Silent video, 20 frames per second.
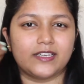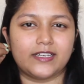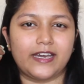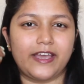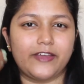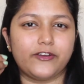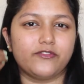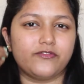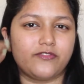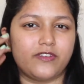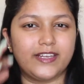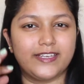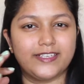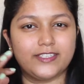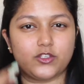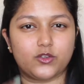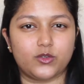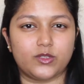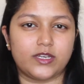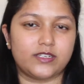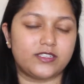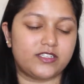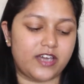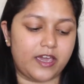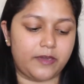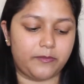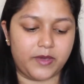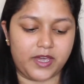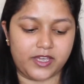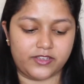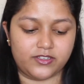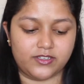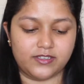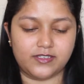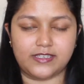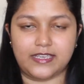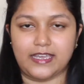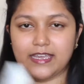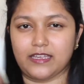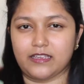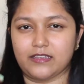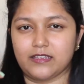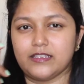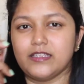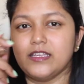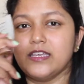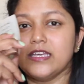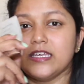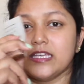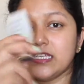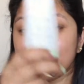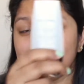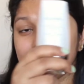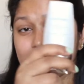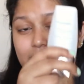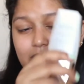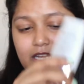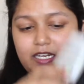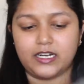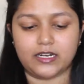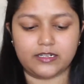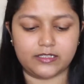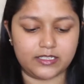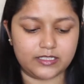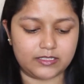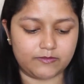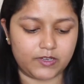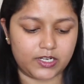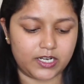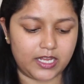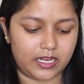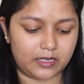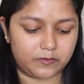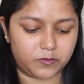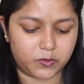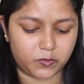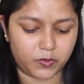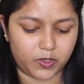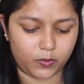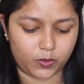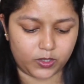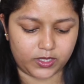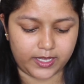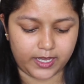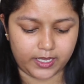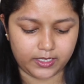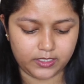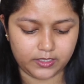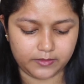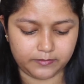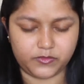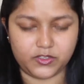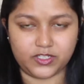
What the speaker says: kind of clings to the dry patches, and this one helps me with that.